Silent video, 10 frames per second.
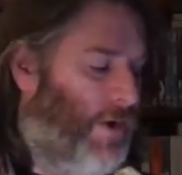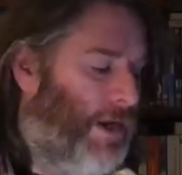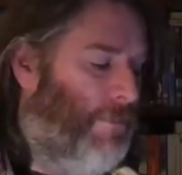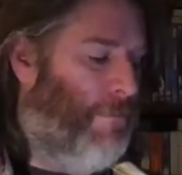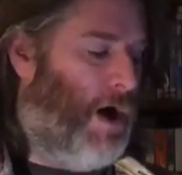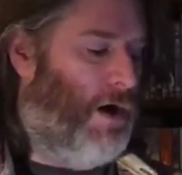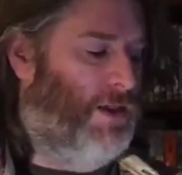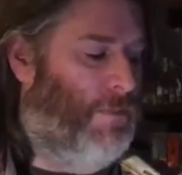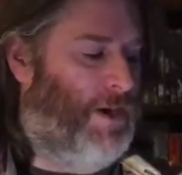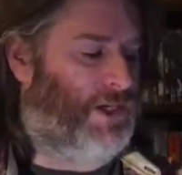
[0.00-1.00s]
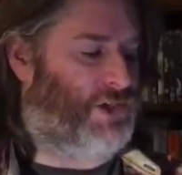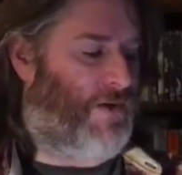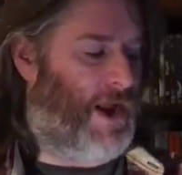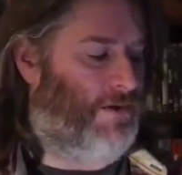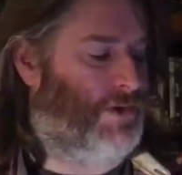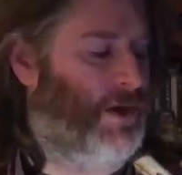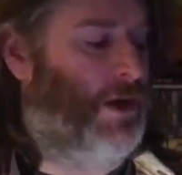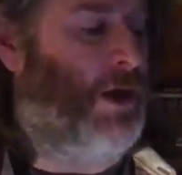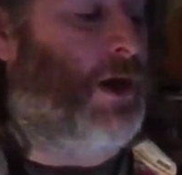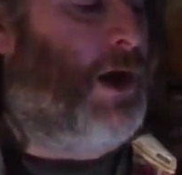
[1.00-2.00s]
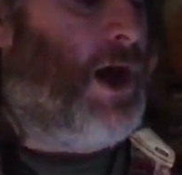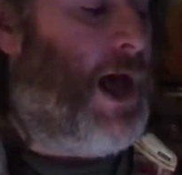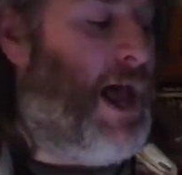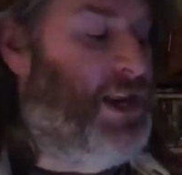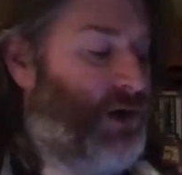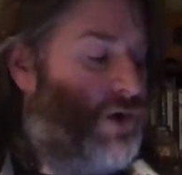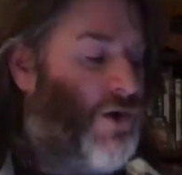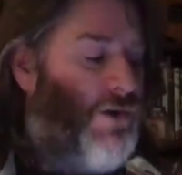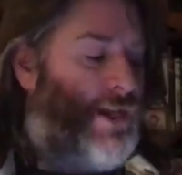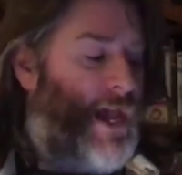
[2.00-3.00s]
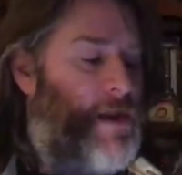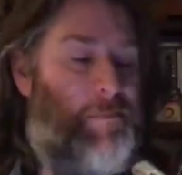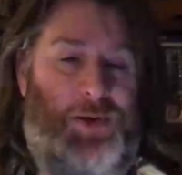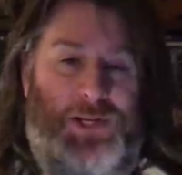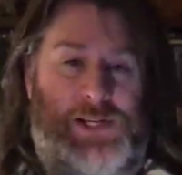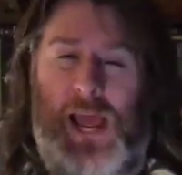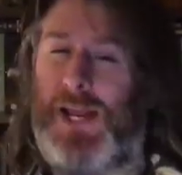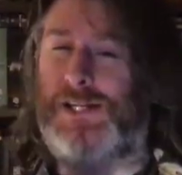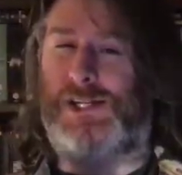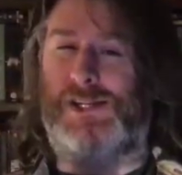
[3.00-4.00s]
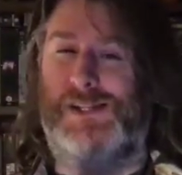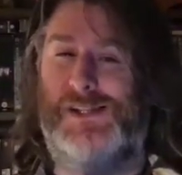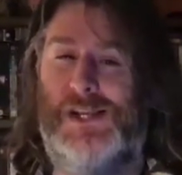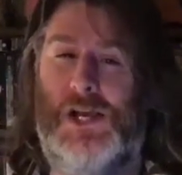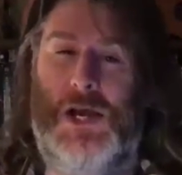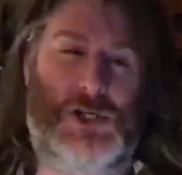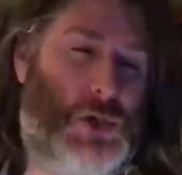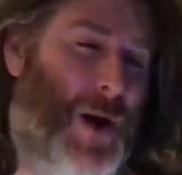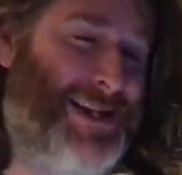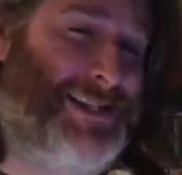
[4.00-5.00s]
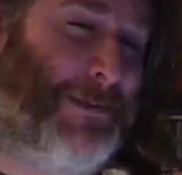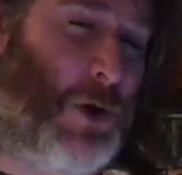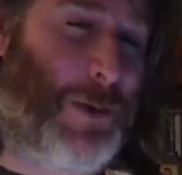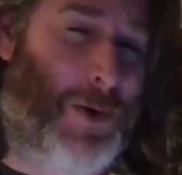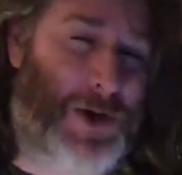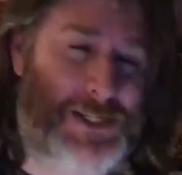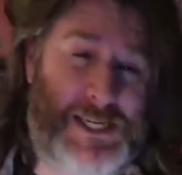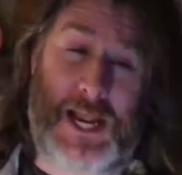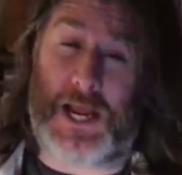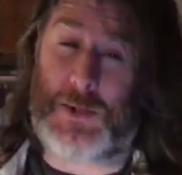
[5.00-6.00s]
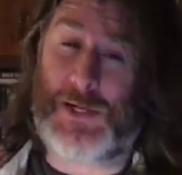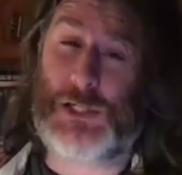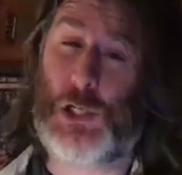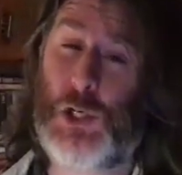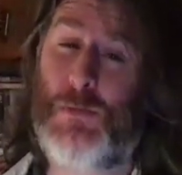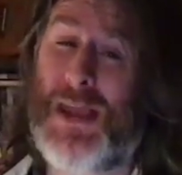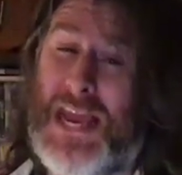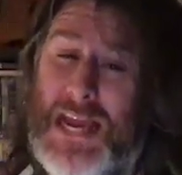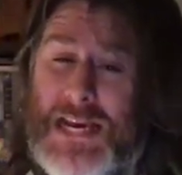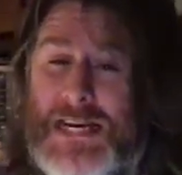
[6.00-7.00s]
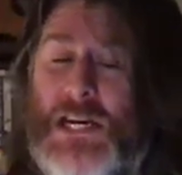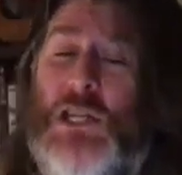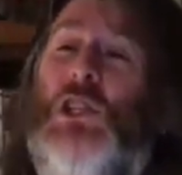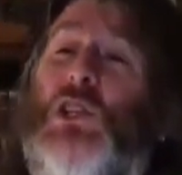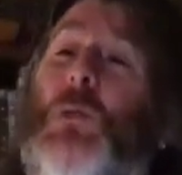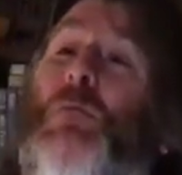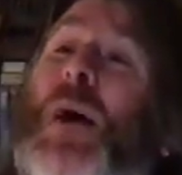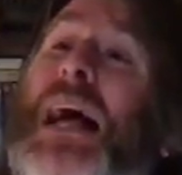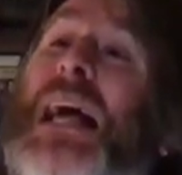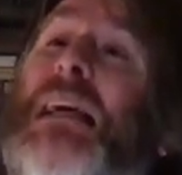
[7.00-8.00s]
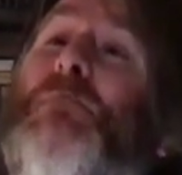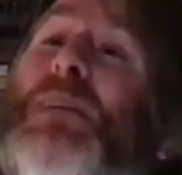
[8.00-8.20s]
We're going to mark the picture round, and you could get a potential 20 more points here, which could be superb.